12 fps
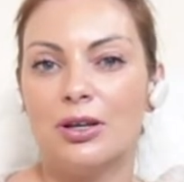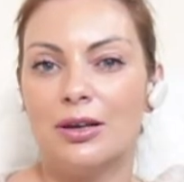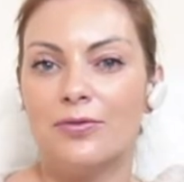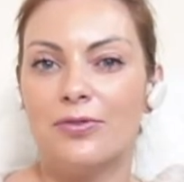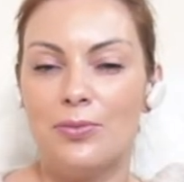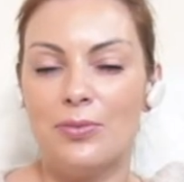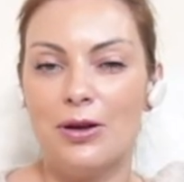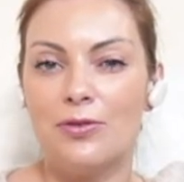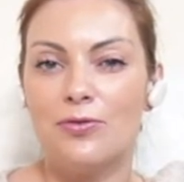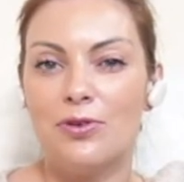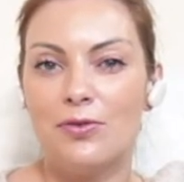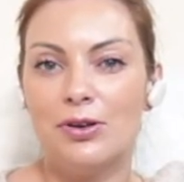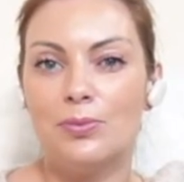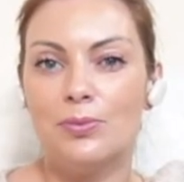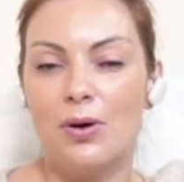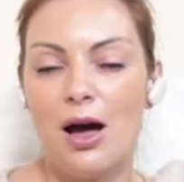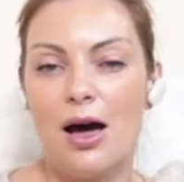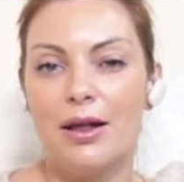You can find my
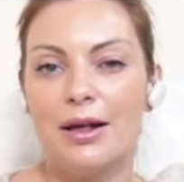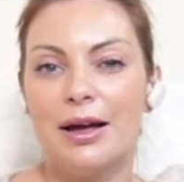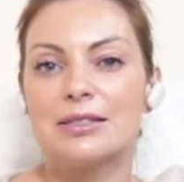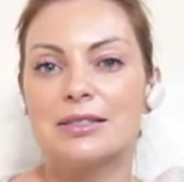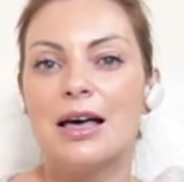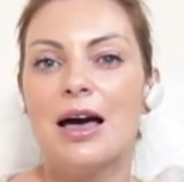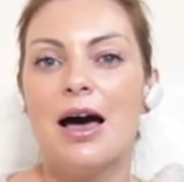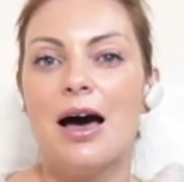favorite products,